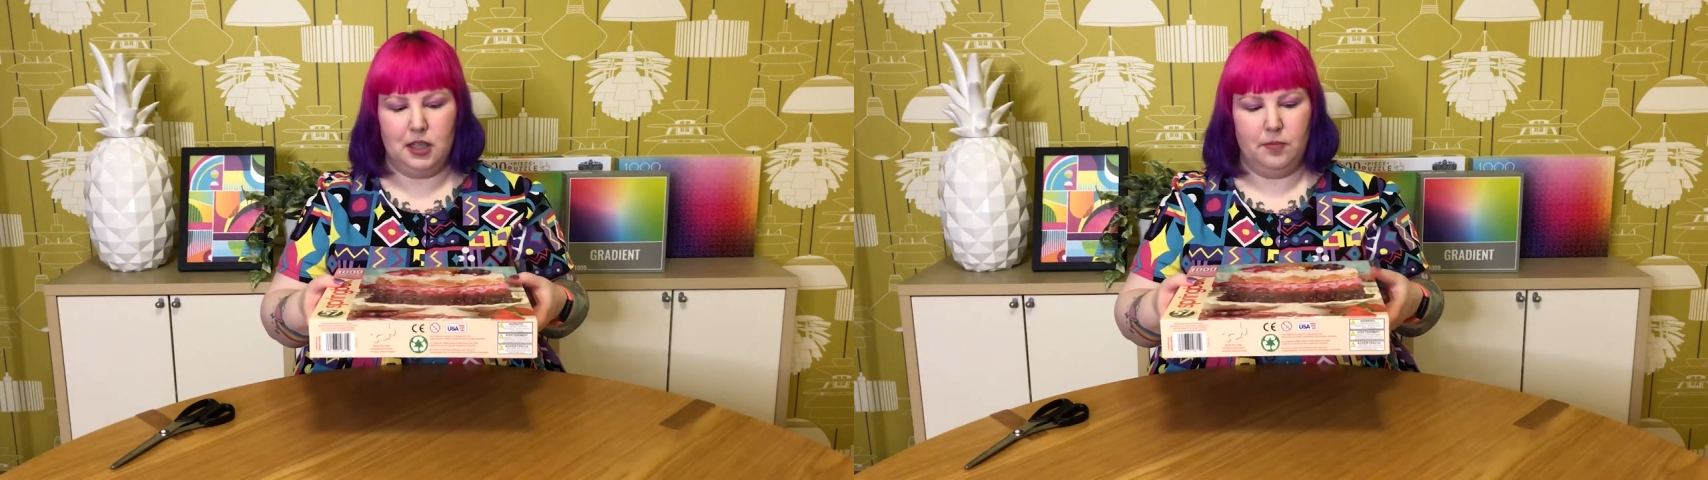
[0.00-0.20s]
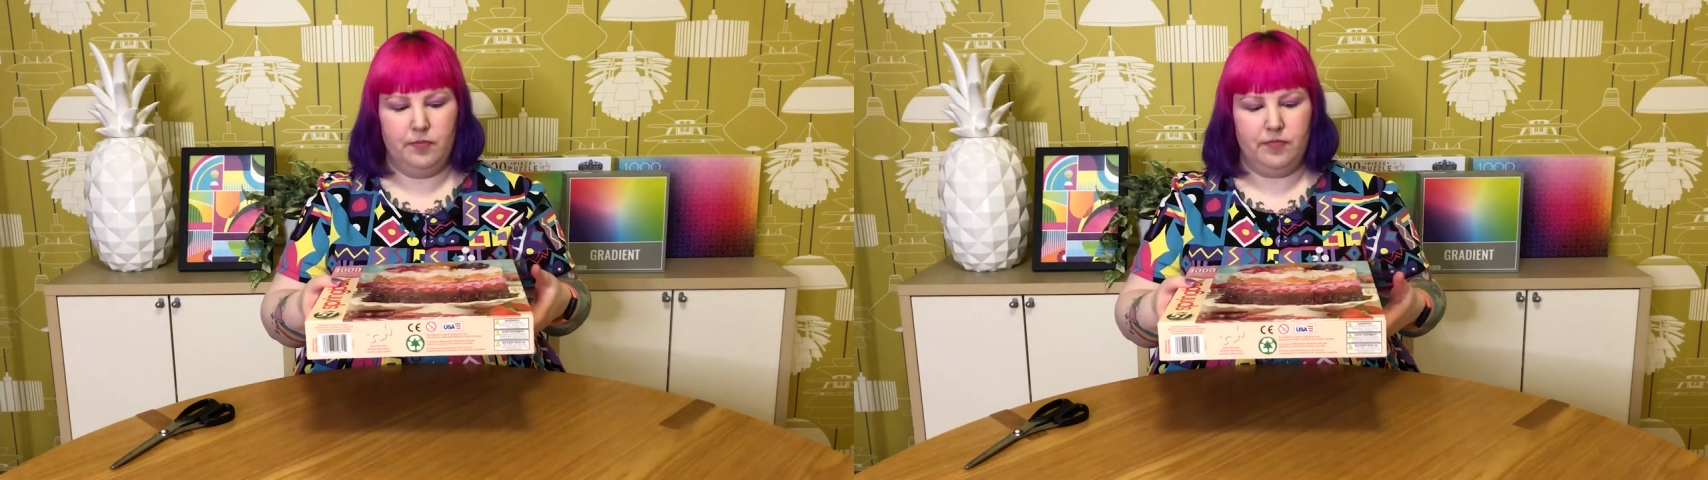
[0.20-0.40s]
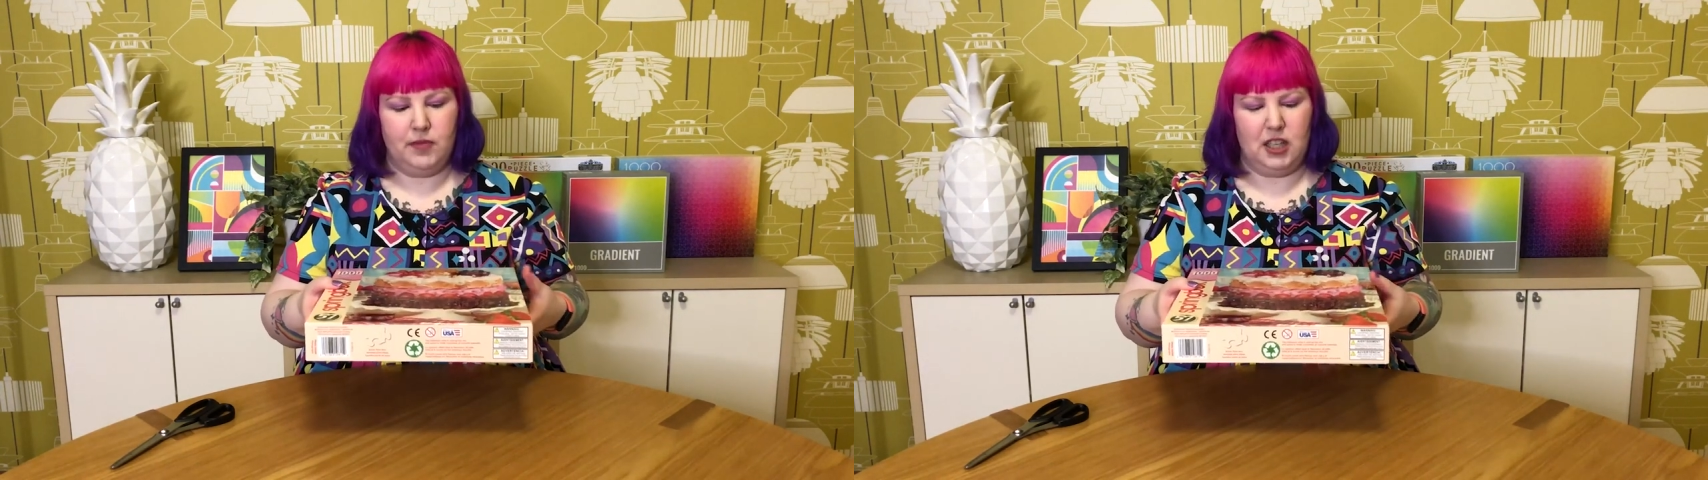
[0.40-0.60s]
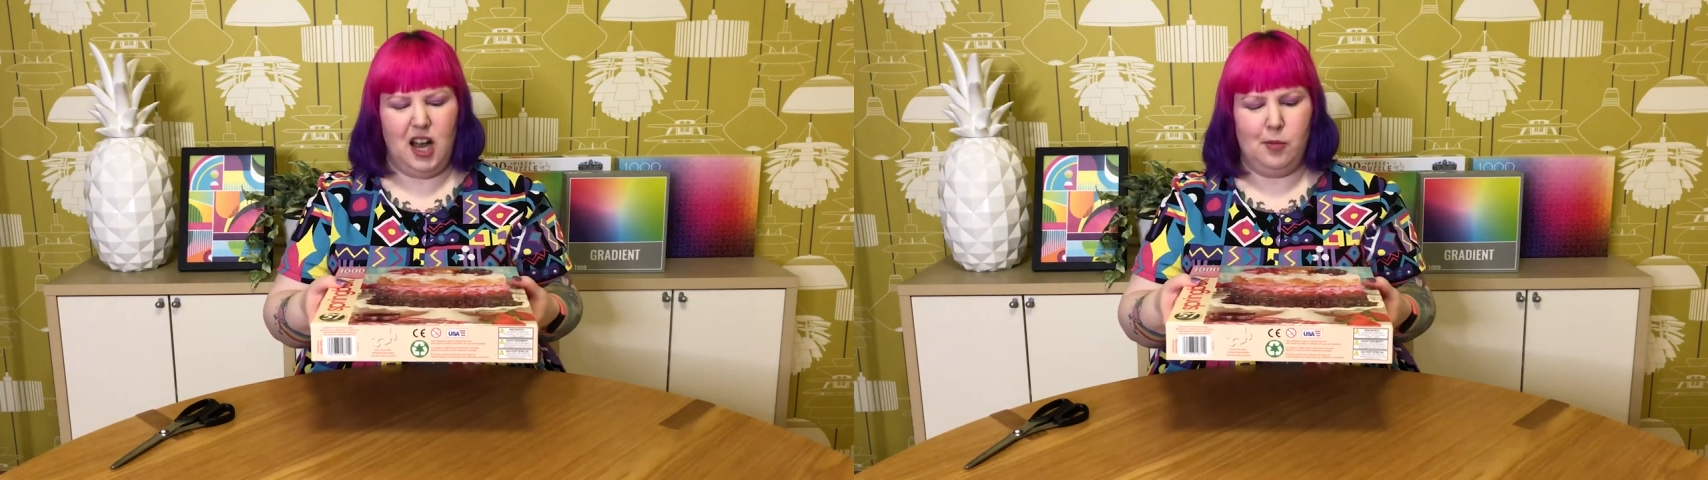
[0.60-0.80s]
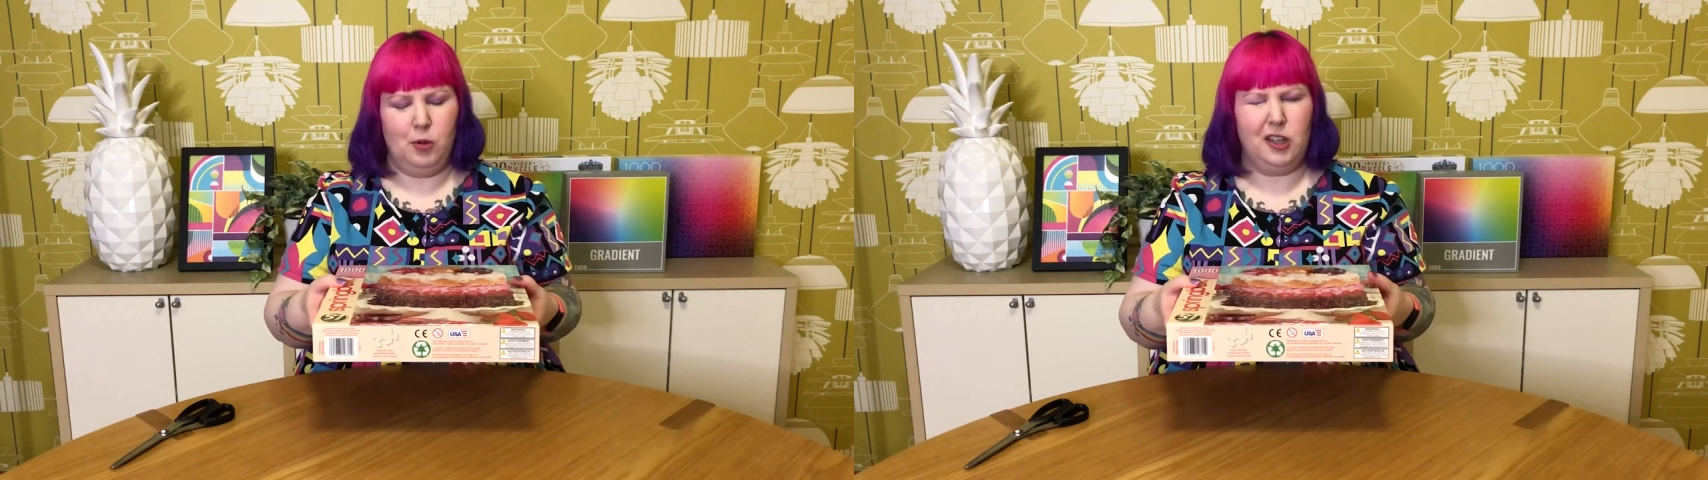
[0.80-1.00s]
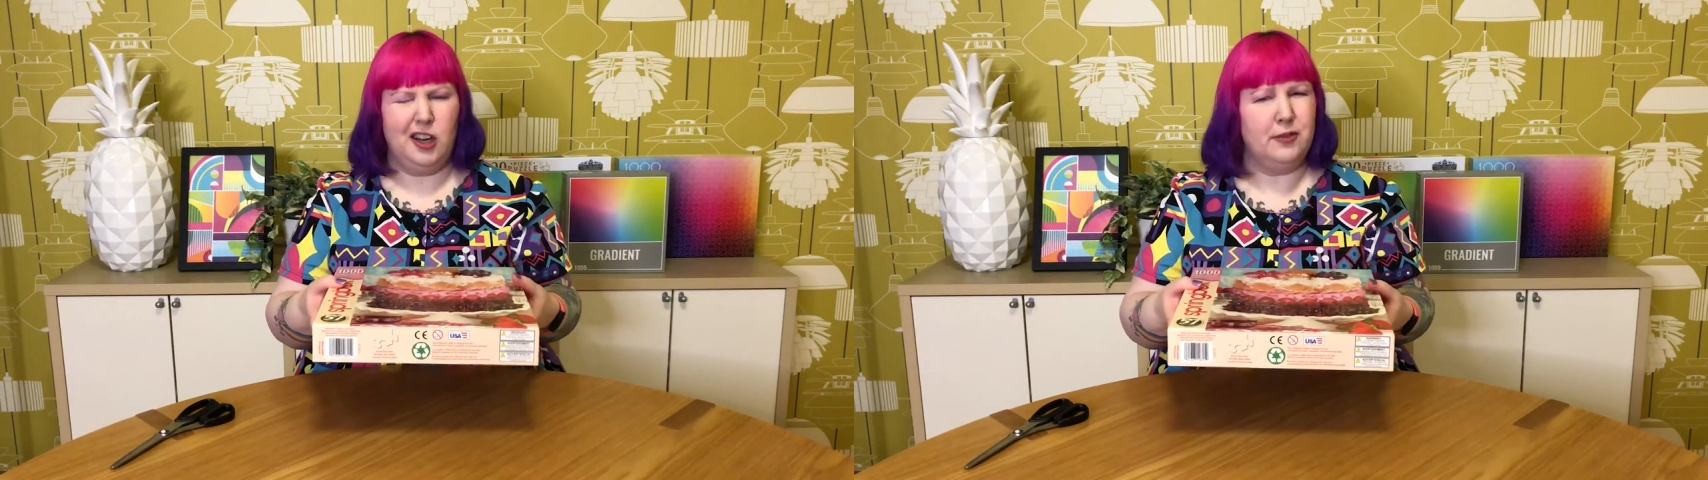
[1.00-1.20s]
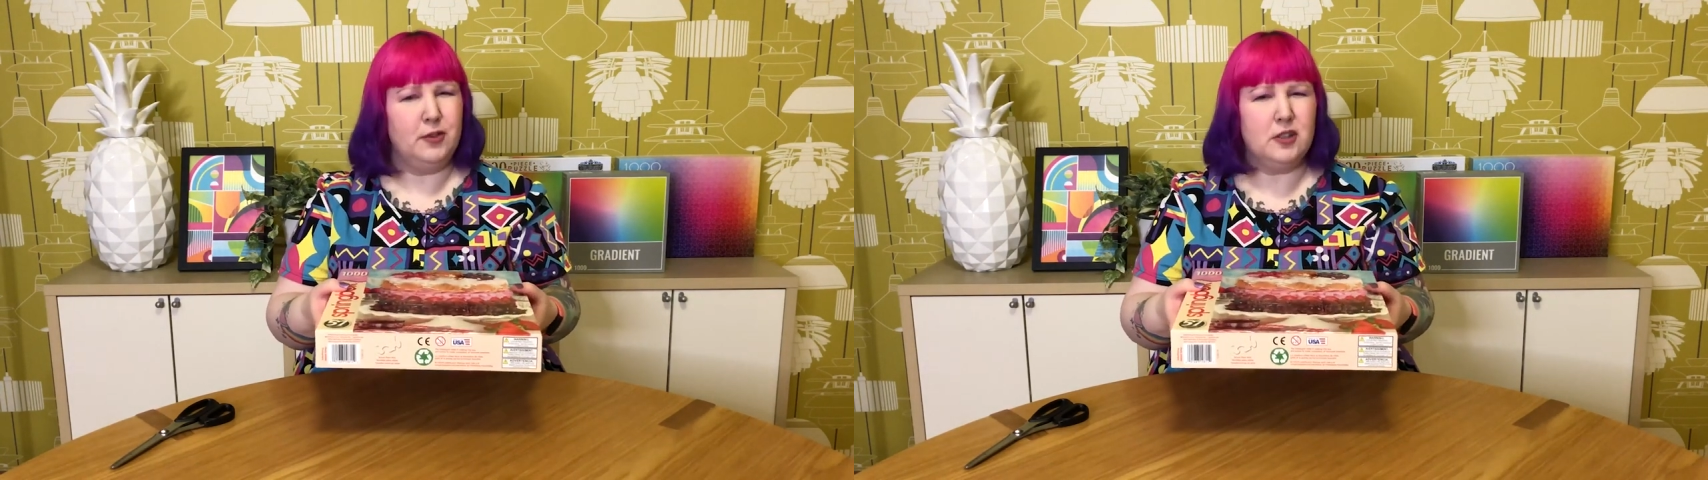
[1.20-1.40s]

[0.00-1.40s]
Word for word: Um, the cardboard kind of